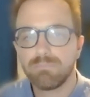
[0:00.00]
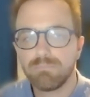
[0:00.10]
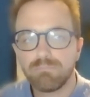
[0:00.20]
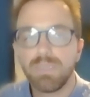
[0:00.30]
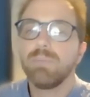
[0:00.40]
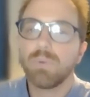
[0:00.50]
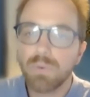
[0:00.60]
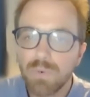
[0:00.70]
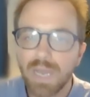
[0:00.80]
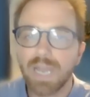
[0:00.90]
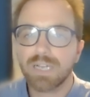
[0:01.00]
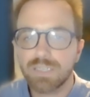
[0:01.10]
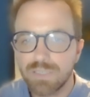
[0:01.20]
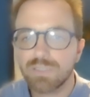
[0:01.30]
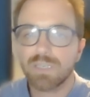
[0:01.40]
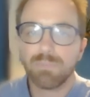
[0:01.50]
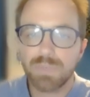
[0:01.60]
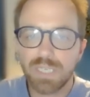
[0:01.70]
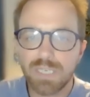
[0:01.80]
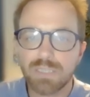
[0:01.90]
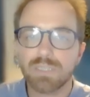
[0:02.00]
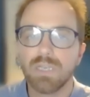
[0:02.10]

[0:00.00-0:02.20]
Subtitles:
people, actors, companies